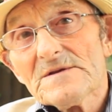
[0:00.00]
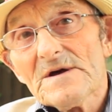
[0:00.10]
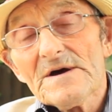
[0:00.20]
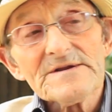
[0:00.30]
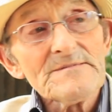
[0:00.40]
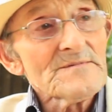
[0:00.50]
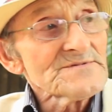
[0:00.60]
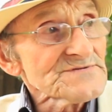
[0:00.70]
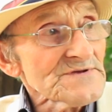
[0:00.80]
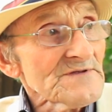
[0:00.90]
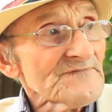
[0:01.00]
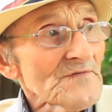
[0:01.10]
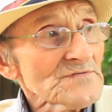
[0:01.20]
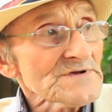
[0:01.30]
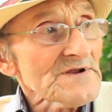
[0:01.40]
I remember seeing a
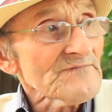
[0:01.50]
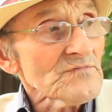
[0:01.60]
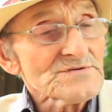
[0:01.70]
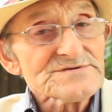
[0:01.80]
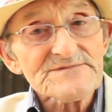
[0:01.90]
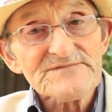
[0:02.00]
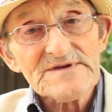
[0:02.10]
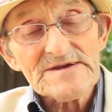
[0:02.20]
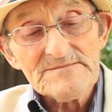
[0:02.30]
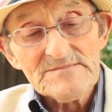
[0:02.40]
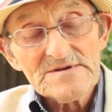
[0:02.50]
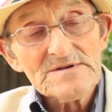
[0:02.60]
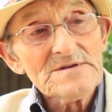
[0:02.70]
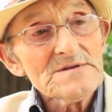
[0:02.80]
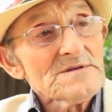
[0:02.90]
photograph once of him,
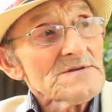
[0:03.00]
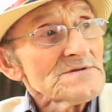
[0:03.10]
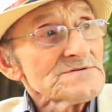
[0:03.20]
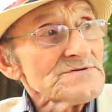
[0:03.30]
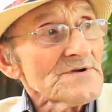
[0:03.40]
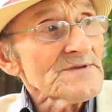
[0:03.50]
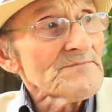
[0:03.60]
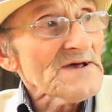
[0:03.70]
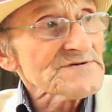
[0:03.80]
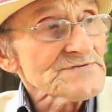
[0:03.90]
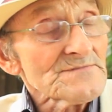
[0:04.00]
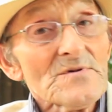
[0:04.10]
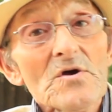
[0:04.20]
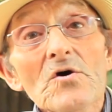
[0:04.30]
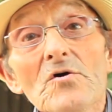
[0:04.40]
Johnny
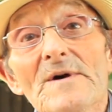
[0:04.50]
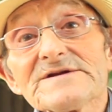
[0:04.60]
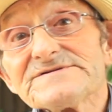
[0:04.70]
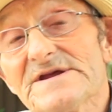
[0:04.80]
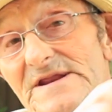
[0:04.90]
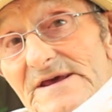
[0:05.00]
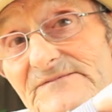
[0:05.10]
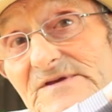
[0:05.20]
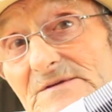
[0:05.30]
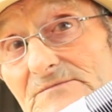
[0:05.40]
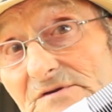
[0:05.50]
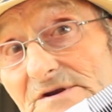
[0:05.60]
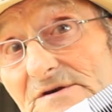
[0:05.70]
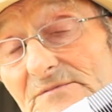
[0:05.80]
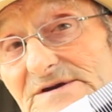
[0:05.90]
Basham, who actually lived in
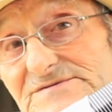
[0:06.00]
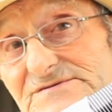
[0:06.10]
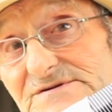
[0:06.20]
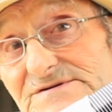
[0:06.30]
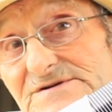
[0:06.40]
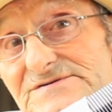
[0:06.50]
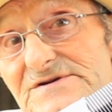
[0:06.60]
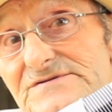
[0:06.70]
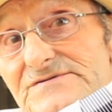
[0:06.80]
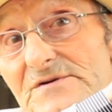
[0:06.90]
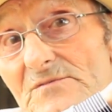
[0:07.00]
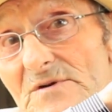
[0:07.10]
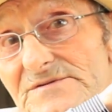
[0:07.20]
Greenaway Street in Chester at one